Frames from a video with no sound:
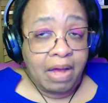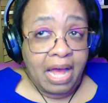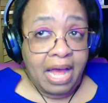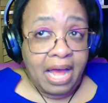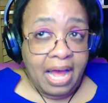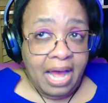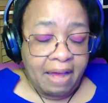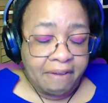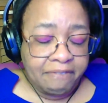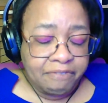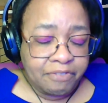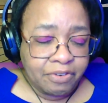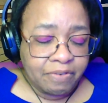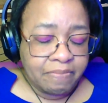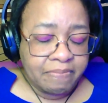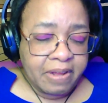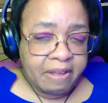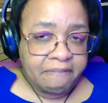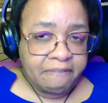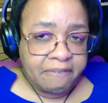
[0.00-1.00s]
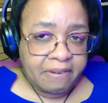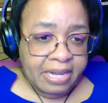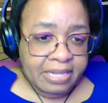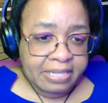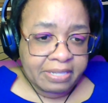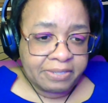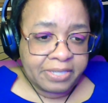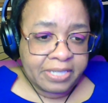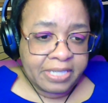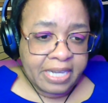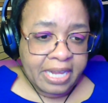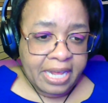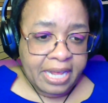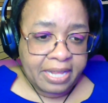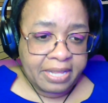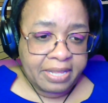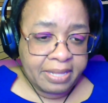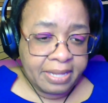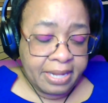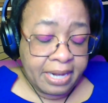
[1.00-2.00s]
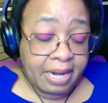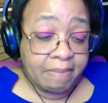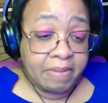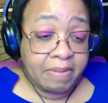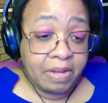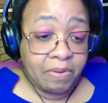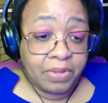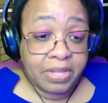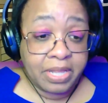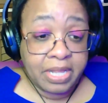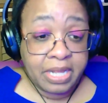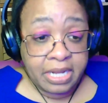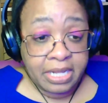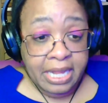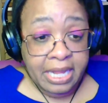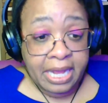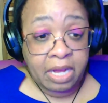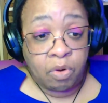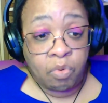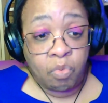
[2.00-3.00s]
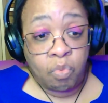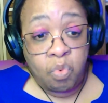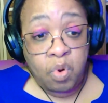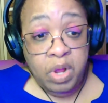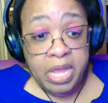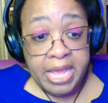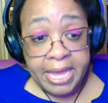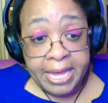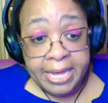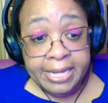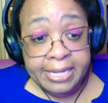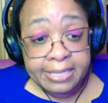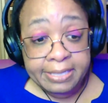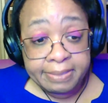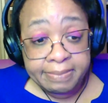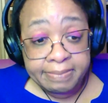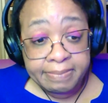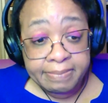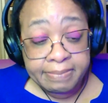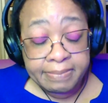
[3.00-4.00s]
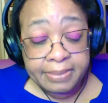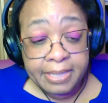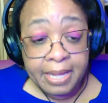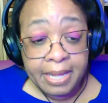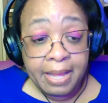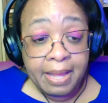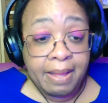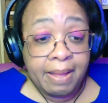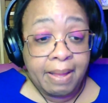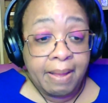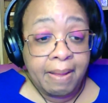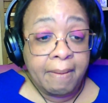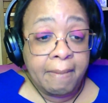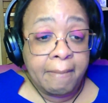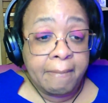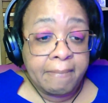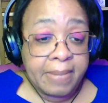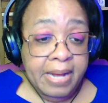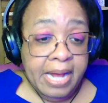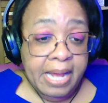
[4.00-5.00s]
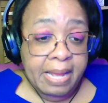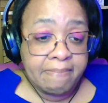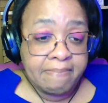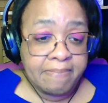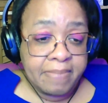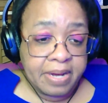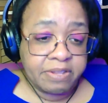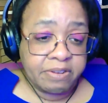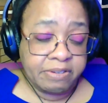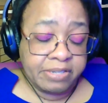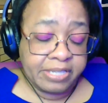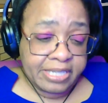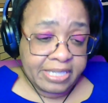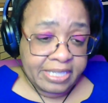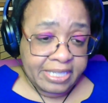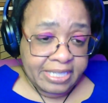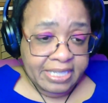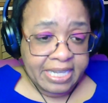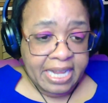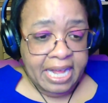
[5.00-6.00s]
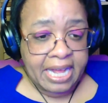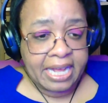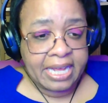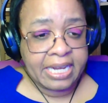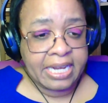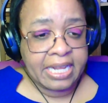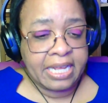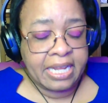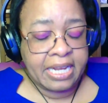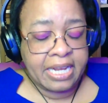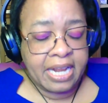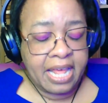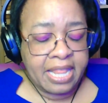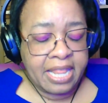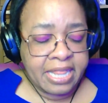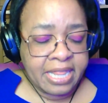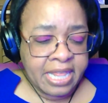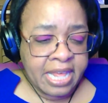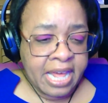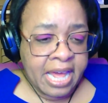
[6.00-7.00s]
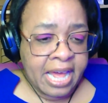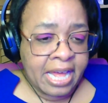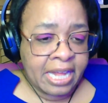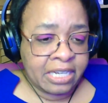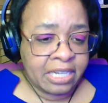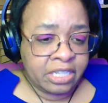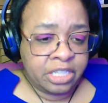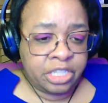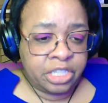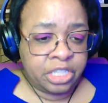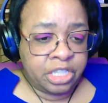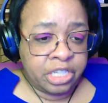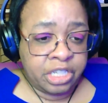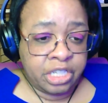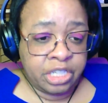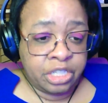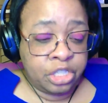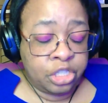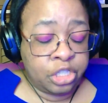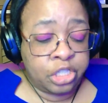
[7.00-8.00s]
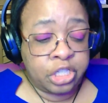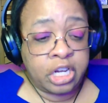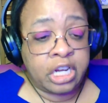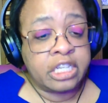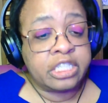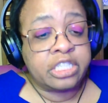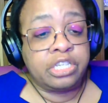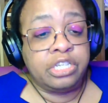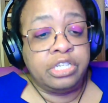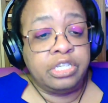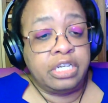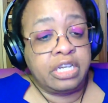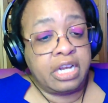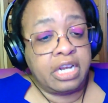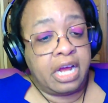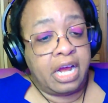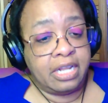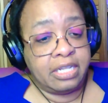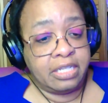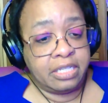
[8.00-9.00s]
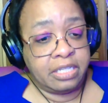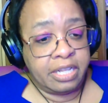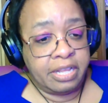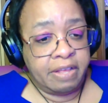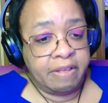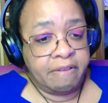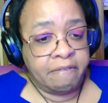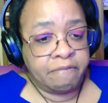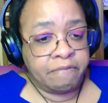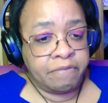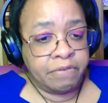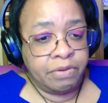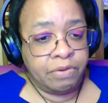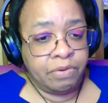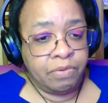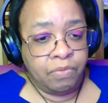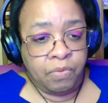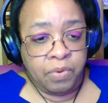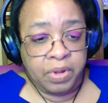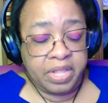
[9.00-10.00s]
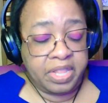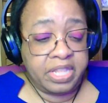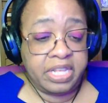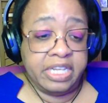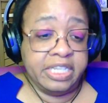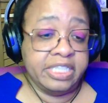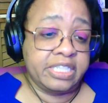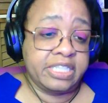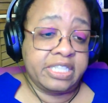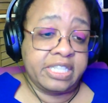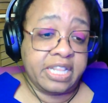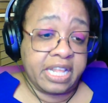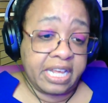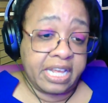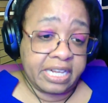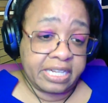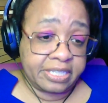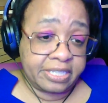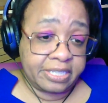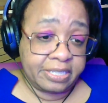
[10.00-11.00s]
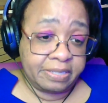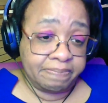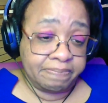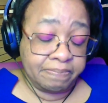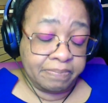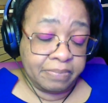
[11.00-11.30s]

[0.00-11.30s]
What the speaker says: After my father's death, and I mean within like a week, my mother decided that she just could not live with his things.